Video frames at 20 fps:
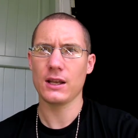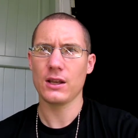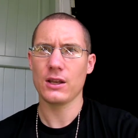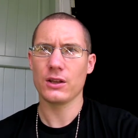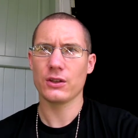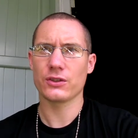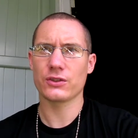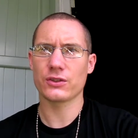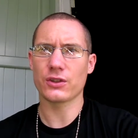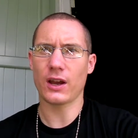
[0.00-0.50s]

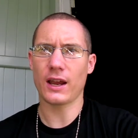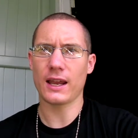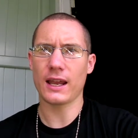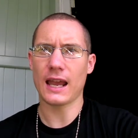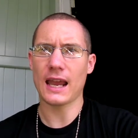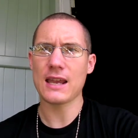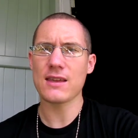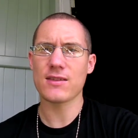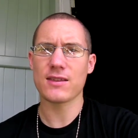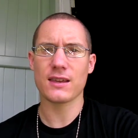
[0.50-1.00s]
sci
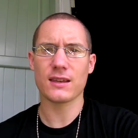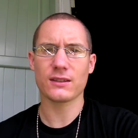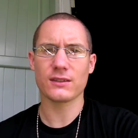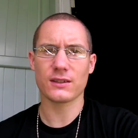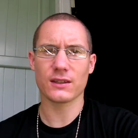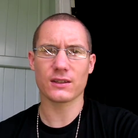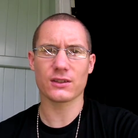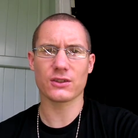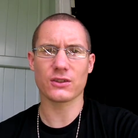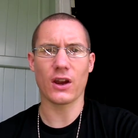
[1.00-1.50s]

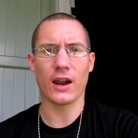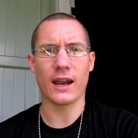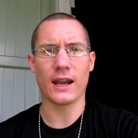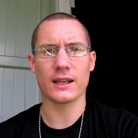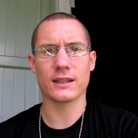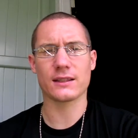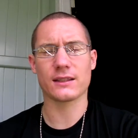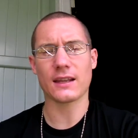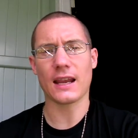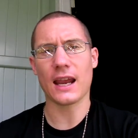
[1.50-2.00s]
atheistic
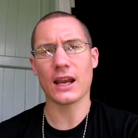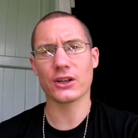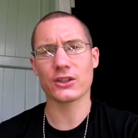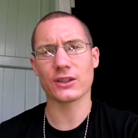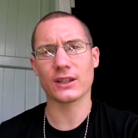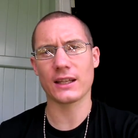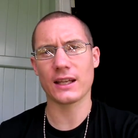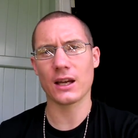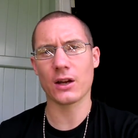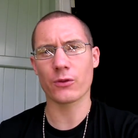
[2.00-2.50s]
science
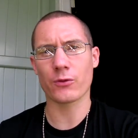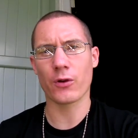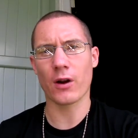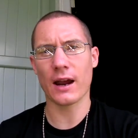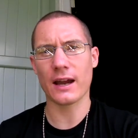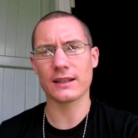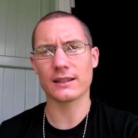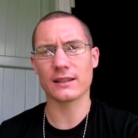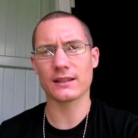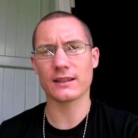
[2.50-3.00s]
actually
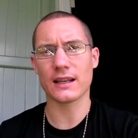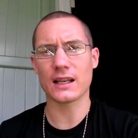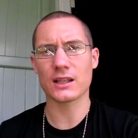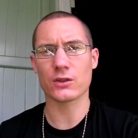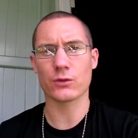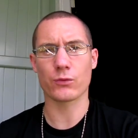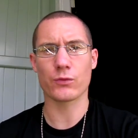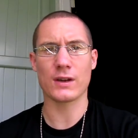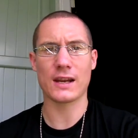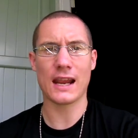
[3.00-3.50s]
arises as
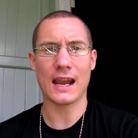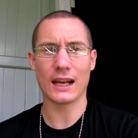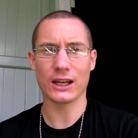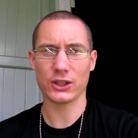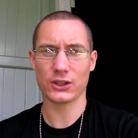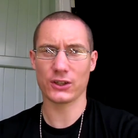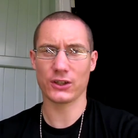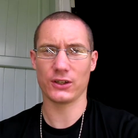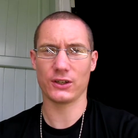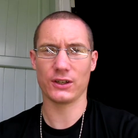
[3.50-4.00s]
a
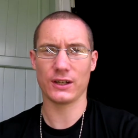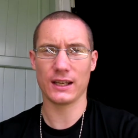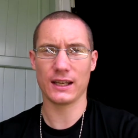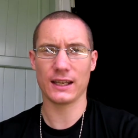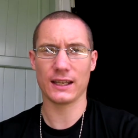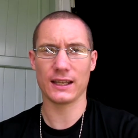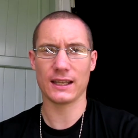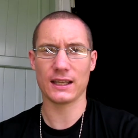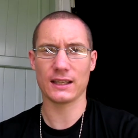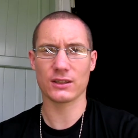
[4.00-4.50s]
reaction
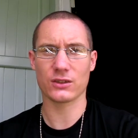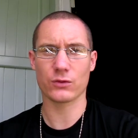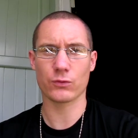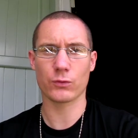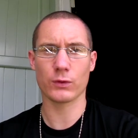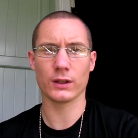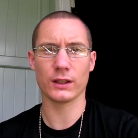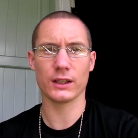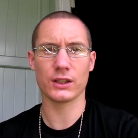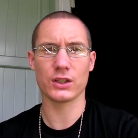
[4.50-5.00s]
against
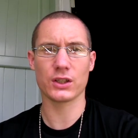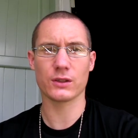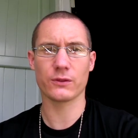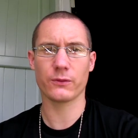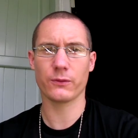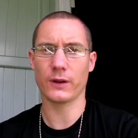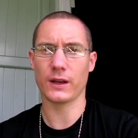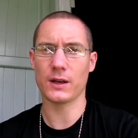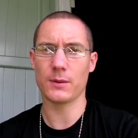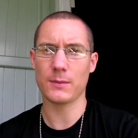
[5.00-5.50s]
religious
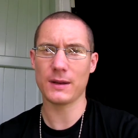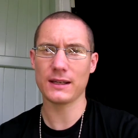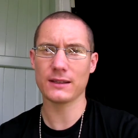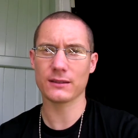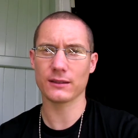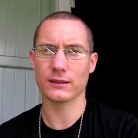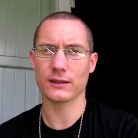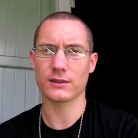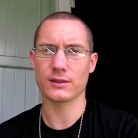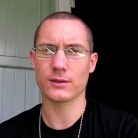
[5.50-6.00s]

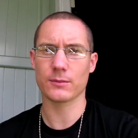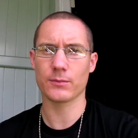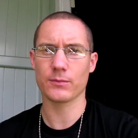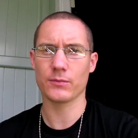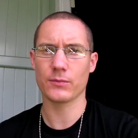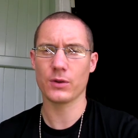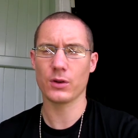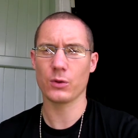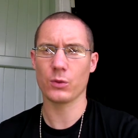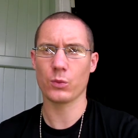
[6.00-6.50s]
fundamentalism,
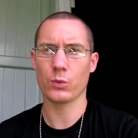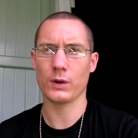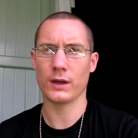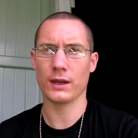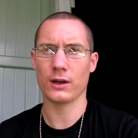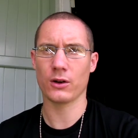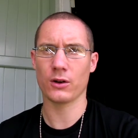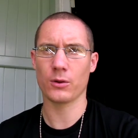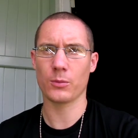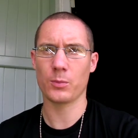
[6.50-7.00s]

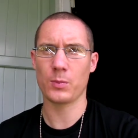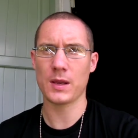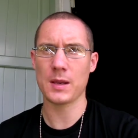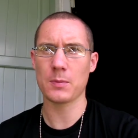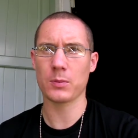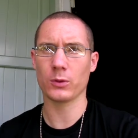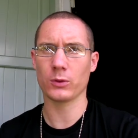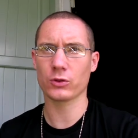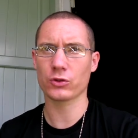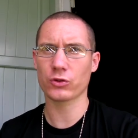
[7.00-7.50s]
where
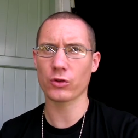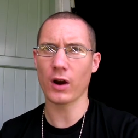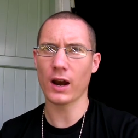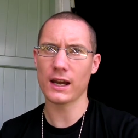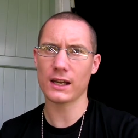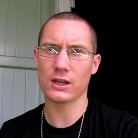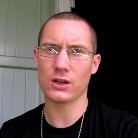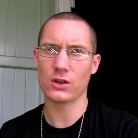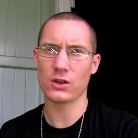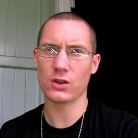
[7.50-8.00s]
people try
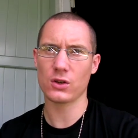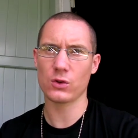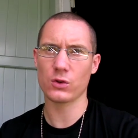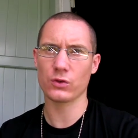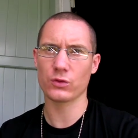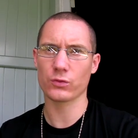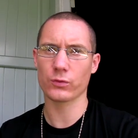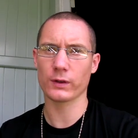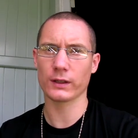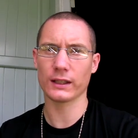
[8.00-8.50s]
to
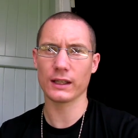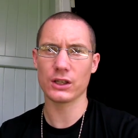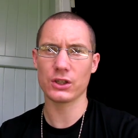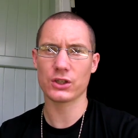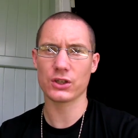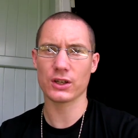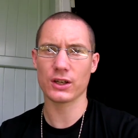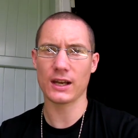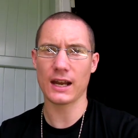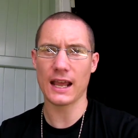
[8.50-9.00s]
use
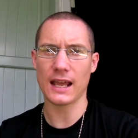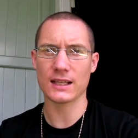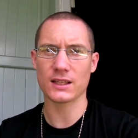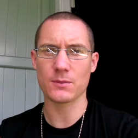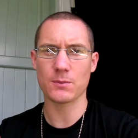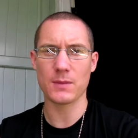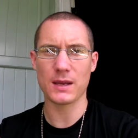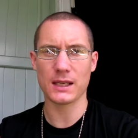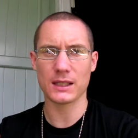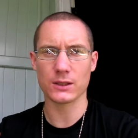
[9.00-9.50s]
religion as a
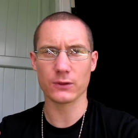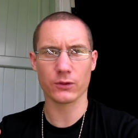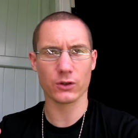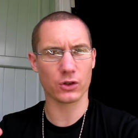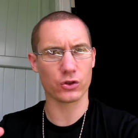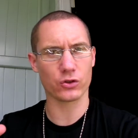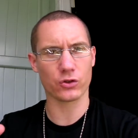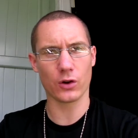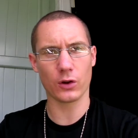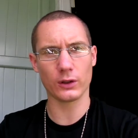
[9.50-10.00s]
means of
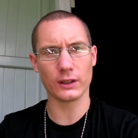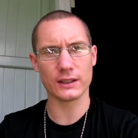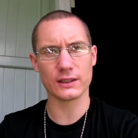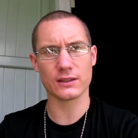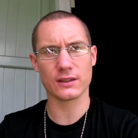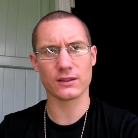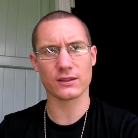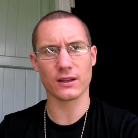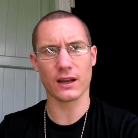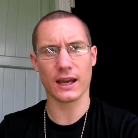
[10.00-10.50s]
controlling
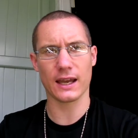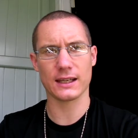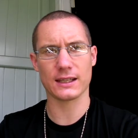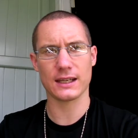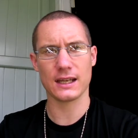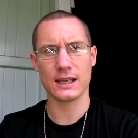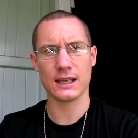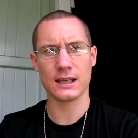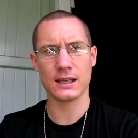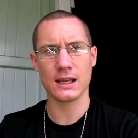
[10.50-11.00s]

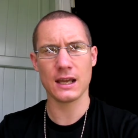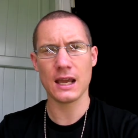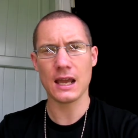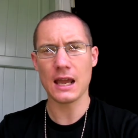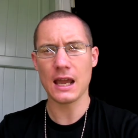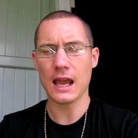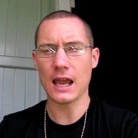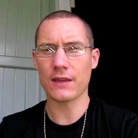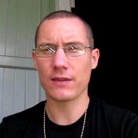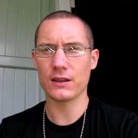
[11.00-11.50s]
society,
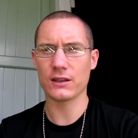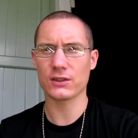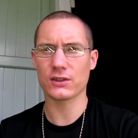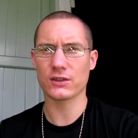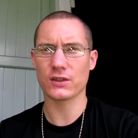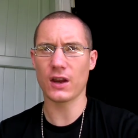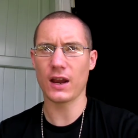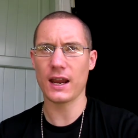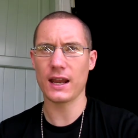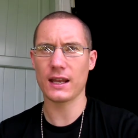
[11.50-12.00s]
and then
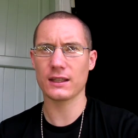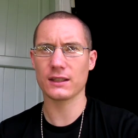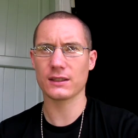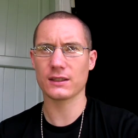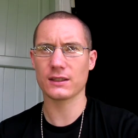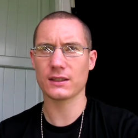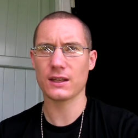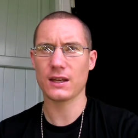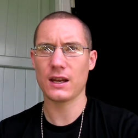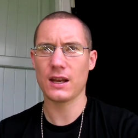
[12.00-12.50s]

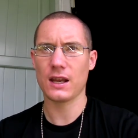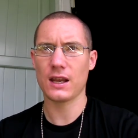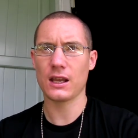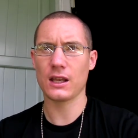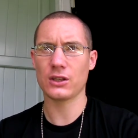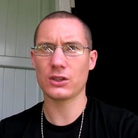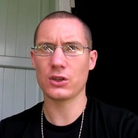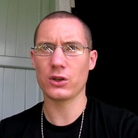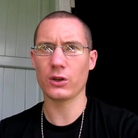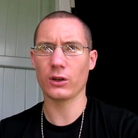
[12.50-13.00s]
science
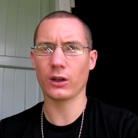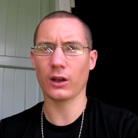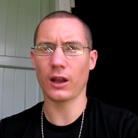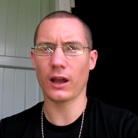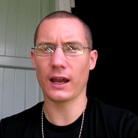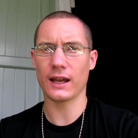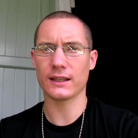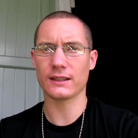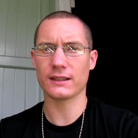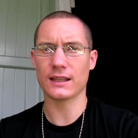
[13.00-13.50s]
is
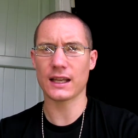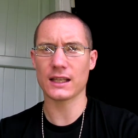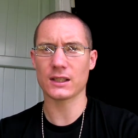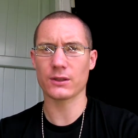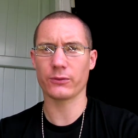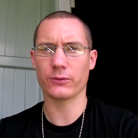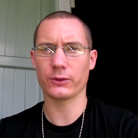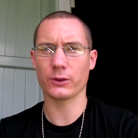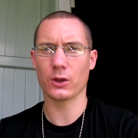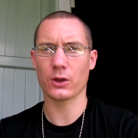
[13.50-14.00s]
utilized as a
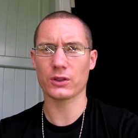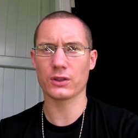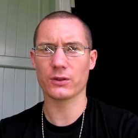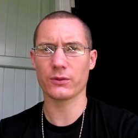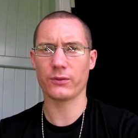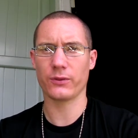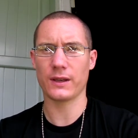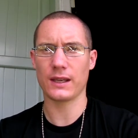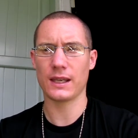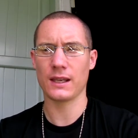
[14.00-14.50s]

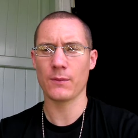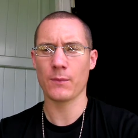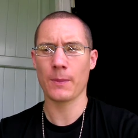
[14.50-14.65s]
philosophy